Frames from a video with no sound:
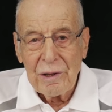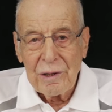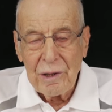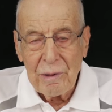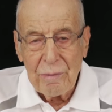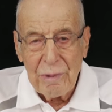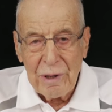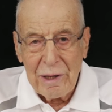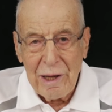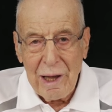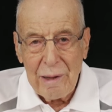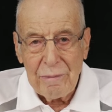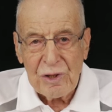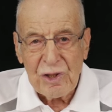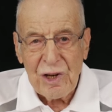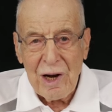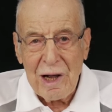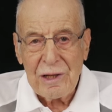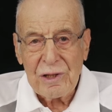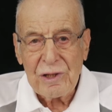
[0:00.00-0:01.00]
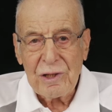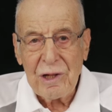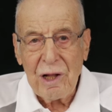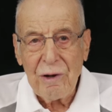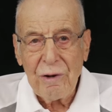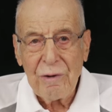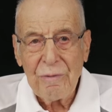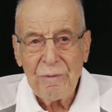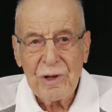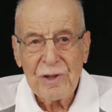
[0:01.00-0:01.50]
He became
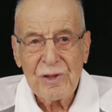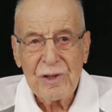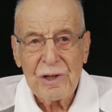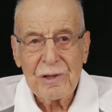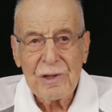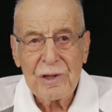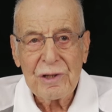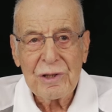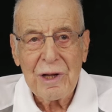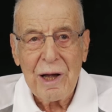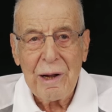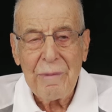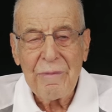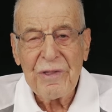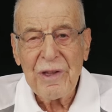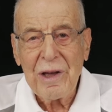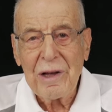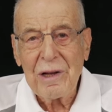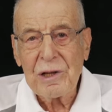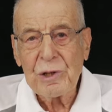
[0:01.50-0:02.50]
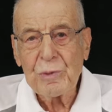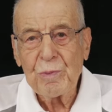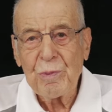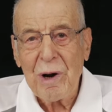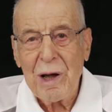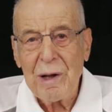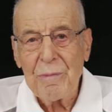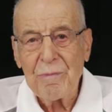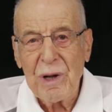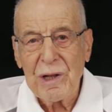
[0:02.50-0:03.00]
chancellor, which is the same thing as
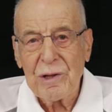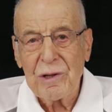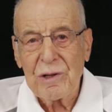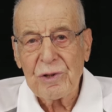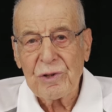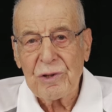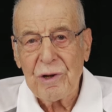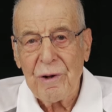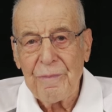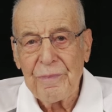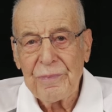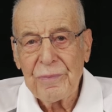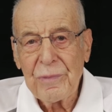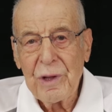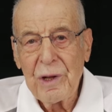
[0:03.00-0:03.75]
prime minister.